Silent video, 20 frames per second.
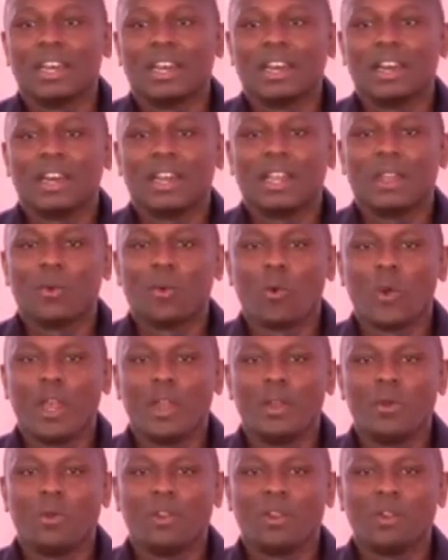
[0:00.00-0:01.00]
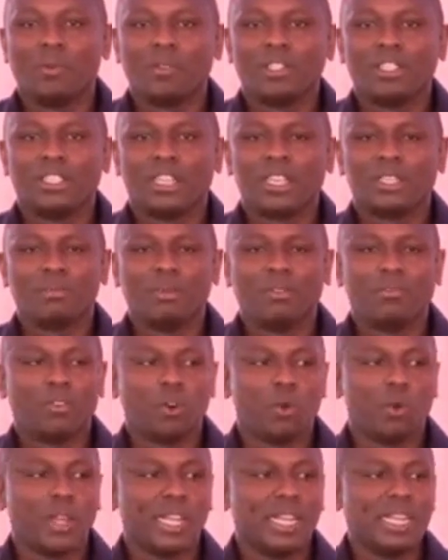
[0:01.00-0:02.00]
And when, just
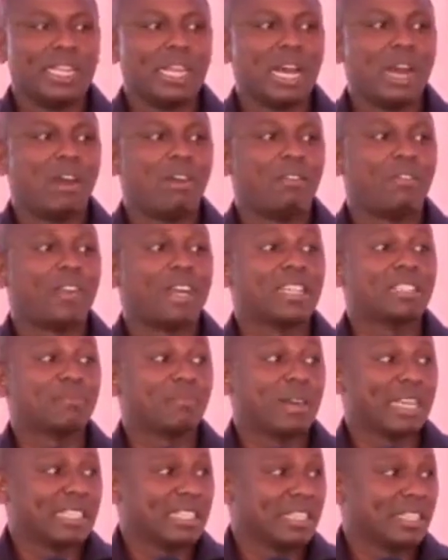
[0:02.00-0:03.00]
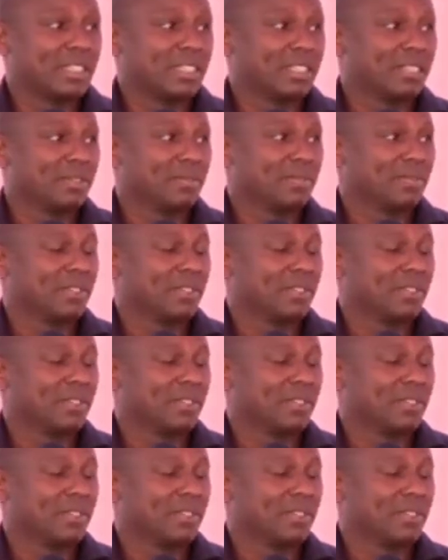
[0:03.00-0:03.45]
before we did our first budget,